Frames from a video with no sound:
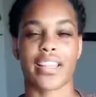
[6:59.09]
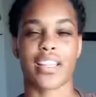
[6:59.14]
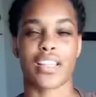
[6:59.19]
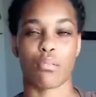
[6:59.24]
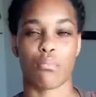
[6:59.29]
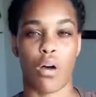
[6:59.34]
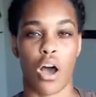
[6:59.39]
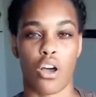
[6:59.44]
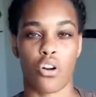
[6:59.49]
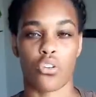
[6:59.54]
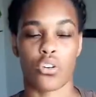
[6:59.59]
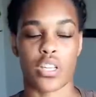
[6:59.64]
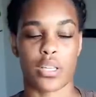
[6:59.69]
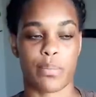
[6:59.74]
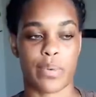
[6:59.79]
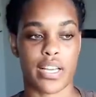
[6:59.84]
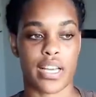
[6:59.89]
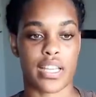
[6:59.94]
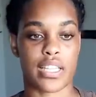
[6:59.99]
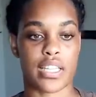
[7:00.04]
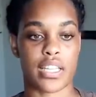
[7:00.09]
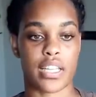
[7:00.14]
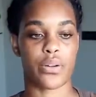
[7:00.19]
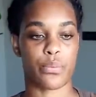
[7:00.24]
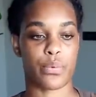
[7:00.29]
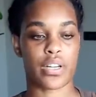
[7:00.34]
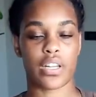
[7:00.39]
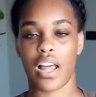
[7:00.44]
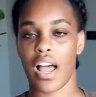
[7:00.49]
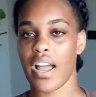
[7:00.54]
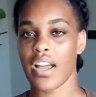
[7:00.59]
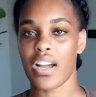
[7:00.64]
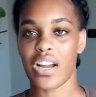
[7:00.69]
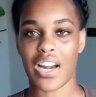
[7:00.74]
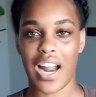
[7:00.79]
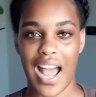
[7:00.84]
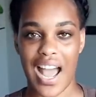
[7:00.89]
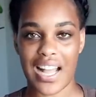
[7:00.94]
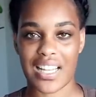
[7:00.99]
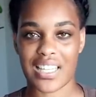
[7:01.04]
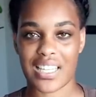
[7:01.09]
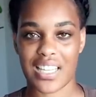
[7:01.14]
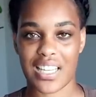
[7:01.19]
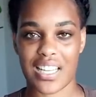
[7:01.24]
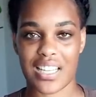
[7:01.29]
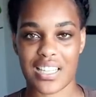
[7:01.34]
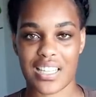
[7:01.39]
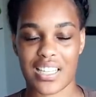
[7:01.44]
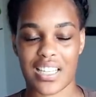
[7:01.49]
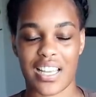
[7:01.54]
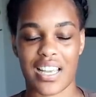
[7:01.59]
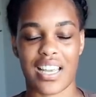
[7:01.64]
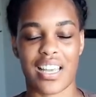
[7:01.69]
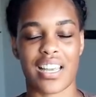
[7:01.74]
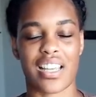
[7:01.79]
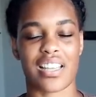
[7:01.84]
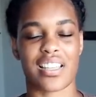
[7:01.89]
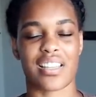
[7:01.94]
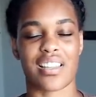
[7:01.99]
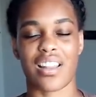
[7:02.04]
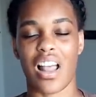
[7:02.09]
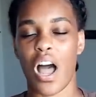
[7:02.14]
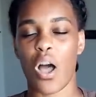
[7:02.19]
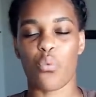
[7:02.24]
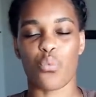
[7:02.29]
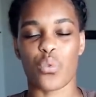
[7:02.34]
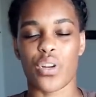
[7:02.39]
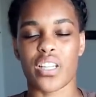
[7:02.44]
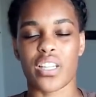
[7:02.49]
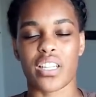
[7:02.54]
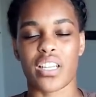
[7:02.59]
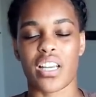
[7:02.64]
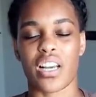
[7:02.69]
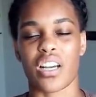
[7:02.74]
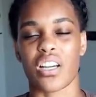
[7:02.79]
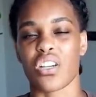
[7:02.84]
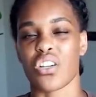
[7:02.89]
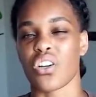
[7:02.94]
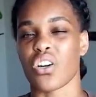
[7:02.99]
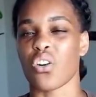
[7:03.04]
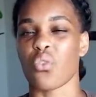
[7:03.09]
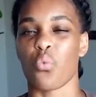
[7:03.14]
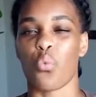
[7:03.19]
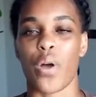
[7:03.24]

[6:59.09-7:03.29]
this model is because relying on AdSense is not really a good